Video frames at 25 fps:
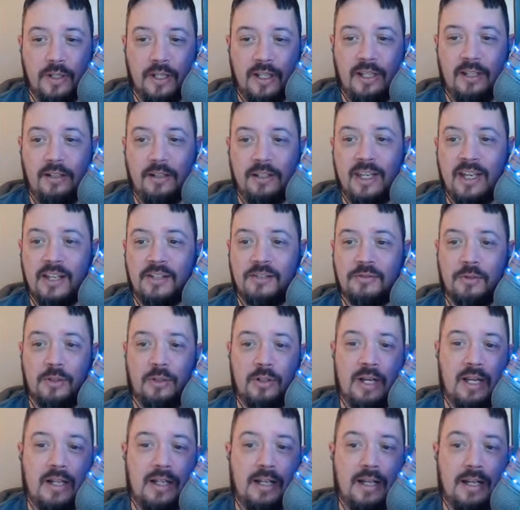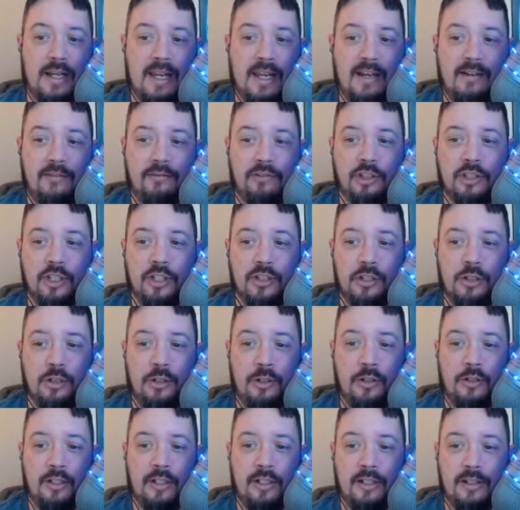And yes, Rod, I have looked at
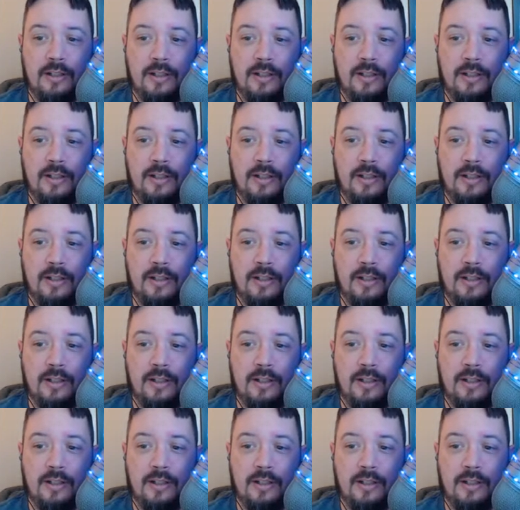your